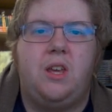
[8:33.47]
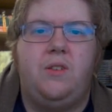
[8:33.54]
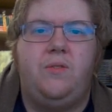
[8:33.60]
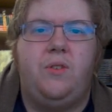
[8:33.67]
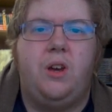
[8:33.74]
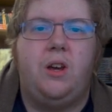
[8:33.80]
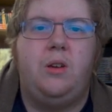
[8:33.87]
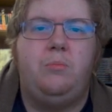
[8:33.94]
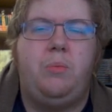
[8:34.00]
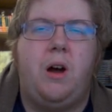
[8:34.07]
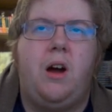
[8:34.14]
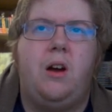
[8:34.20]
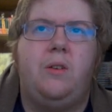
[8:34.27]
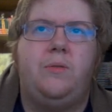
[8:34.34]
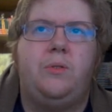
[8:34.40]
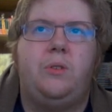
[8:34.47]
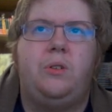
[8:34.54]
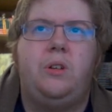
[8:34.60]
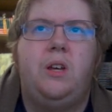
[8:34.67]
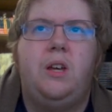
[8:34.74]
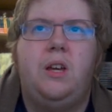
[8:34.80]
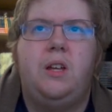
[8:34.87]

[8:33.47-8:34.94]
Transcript: a very powerful